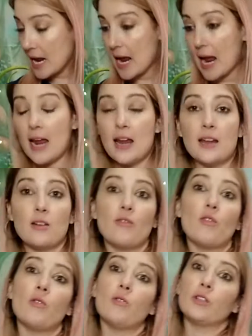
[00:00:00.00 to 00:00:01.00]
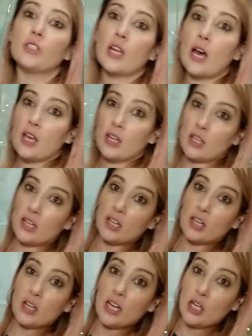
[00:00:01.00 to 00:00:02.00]
and of course you're going
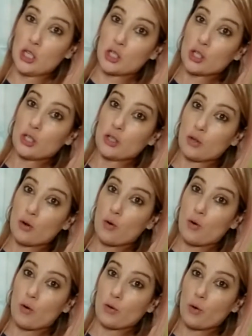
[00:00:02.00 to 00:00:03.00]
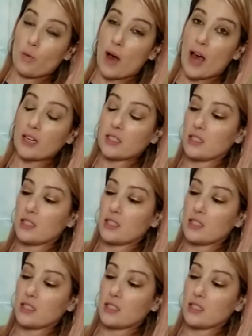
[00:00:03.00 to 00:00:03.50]
to need your wax.